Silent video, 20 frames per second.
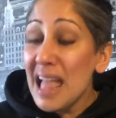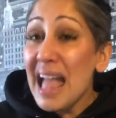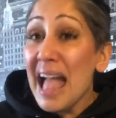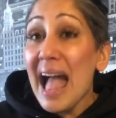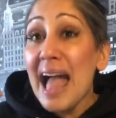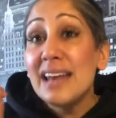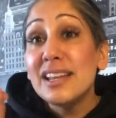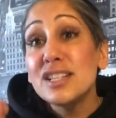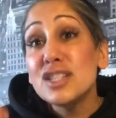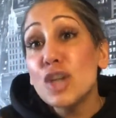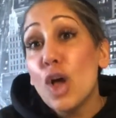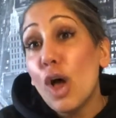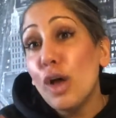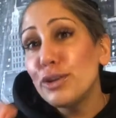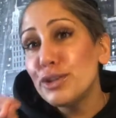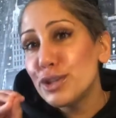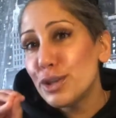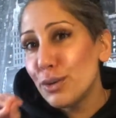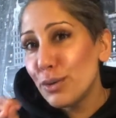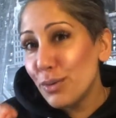And it's
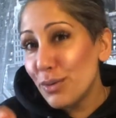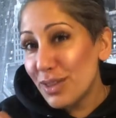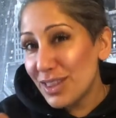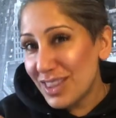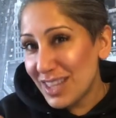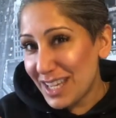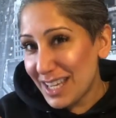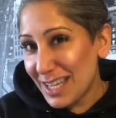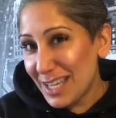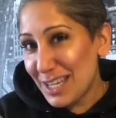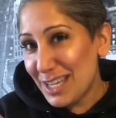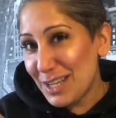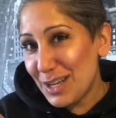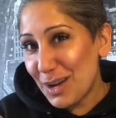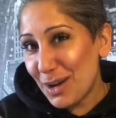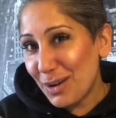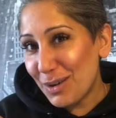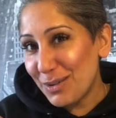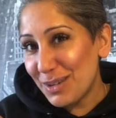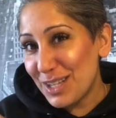also the
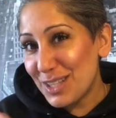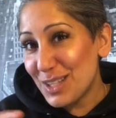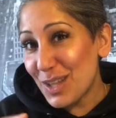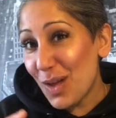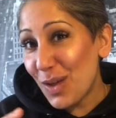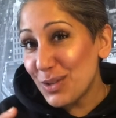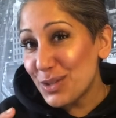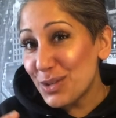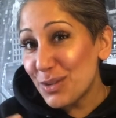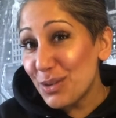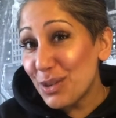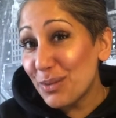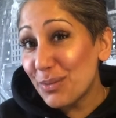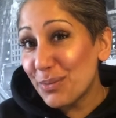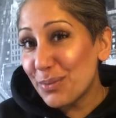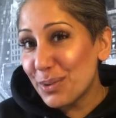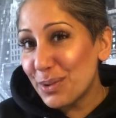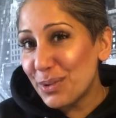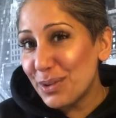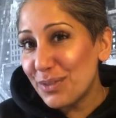ego. It's also the
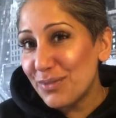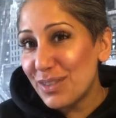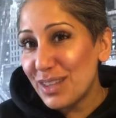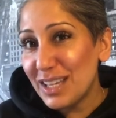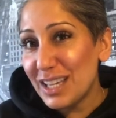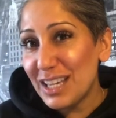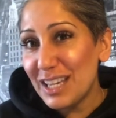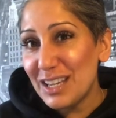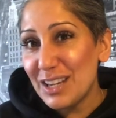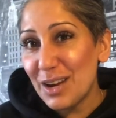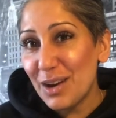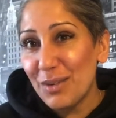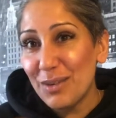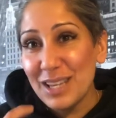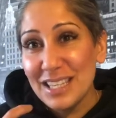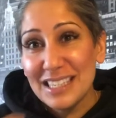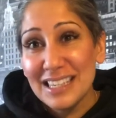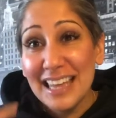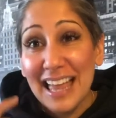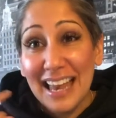root of the ego.
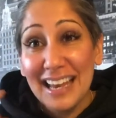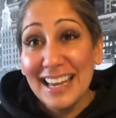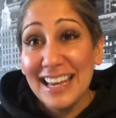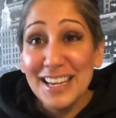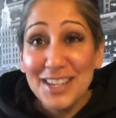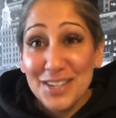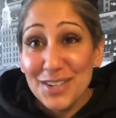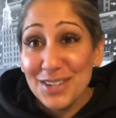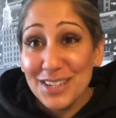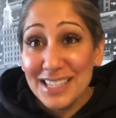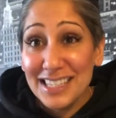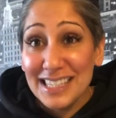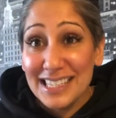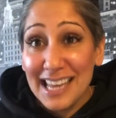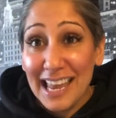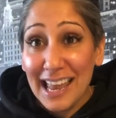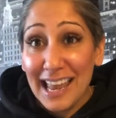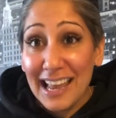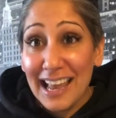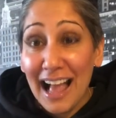Isn't that
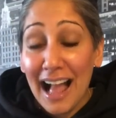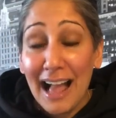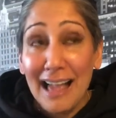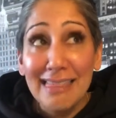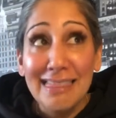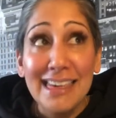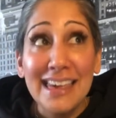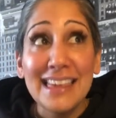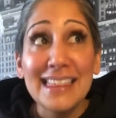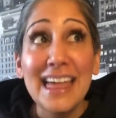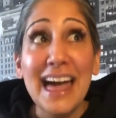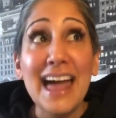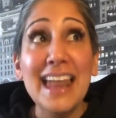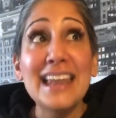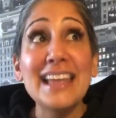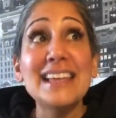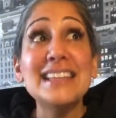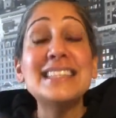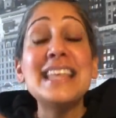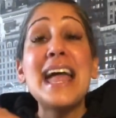interesting? I think that
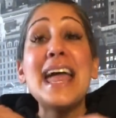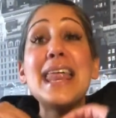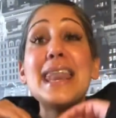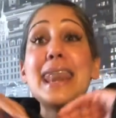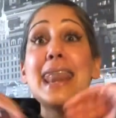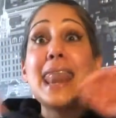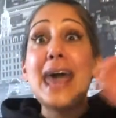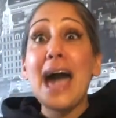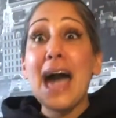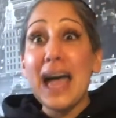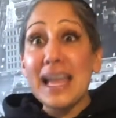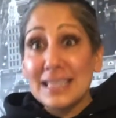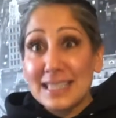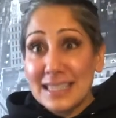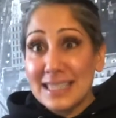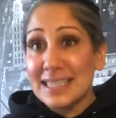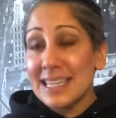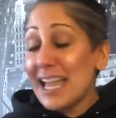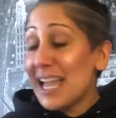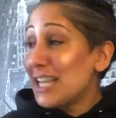is
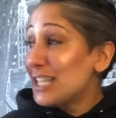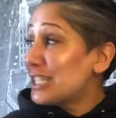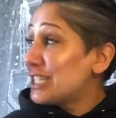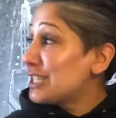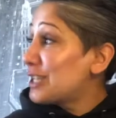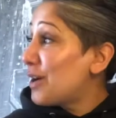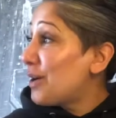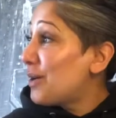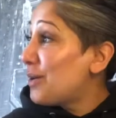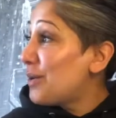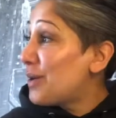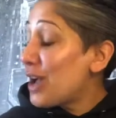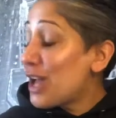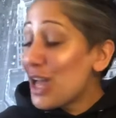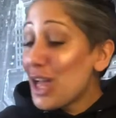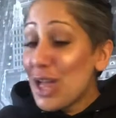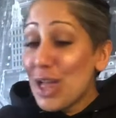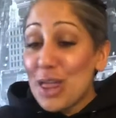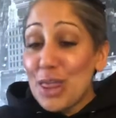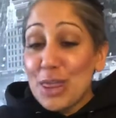nuts. So
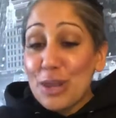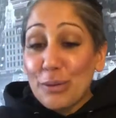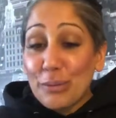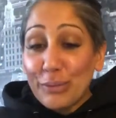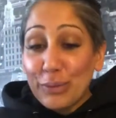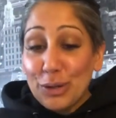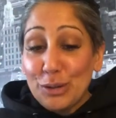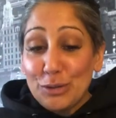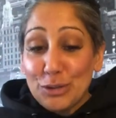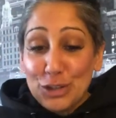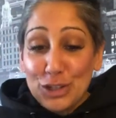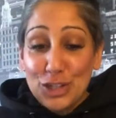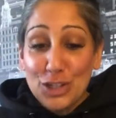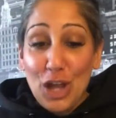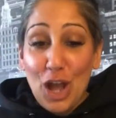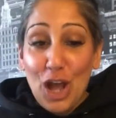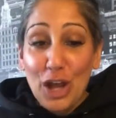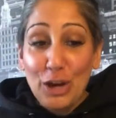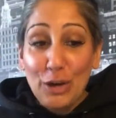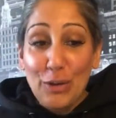the root
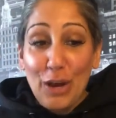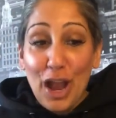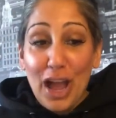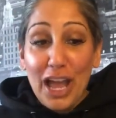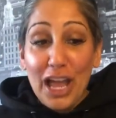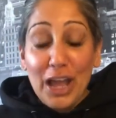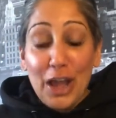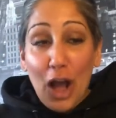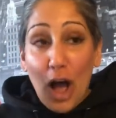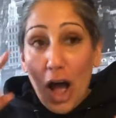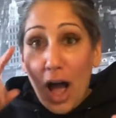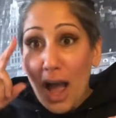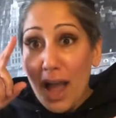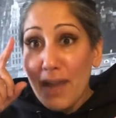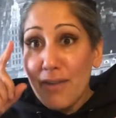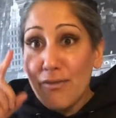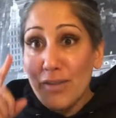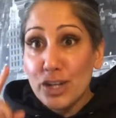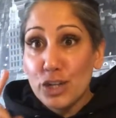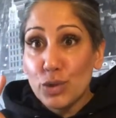chakra,
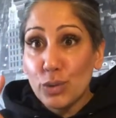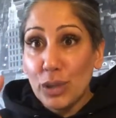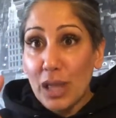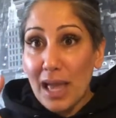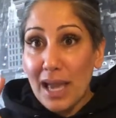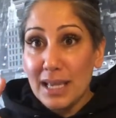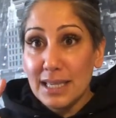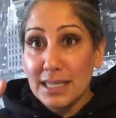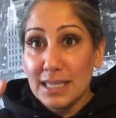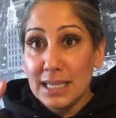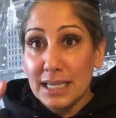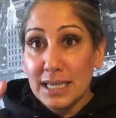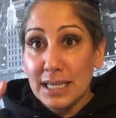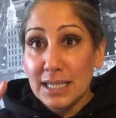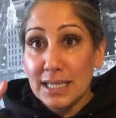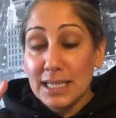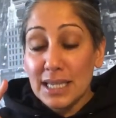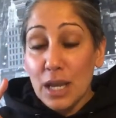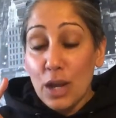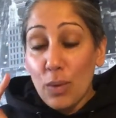I visualize
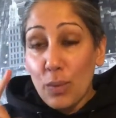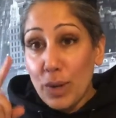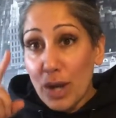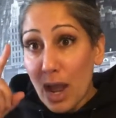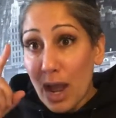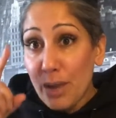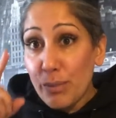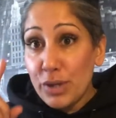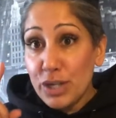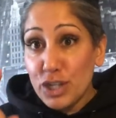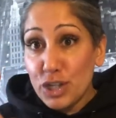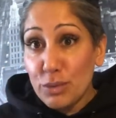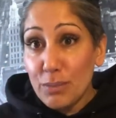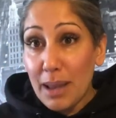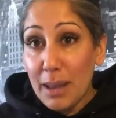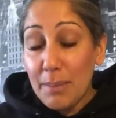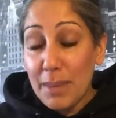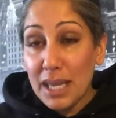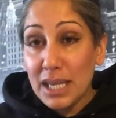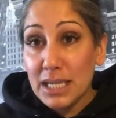it when I would do
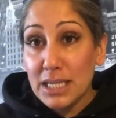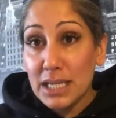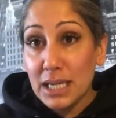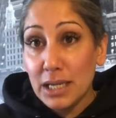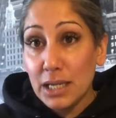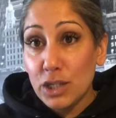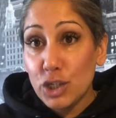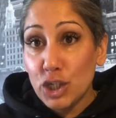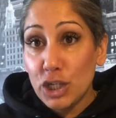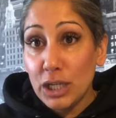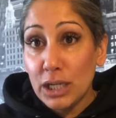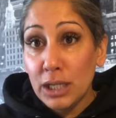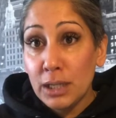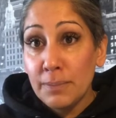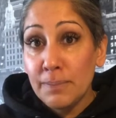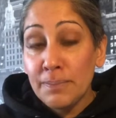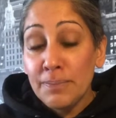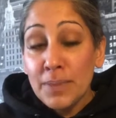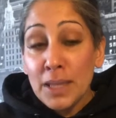my meditation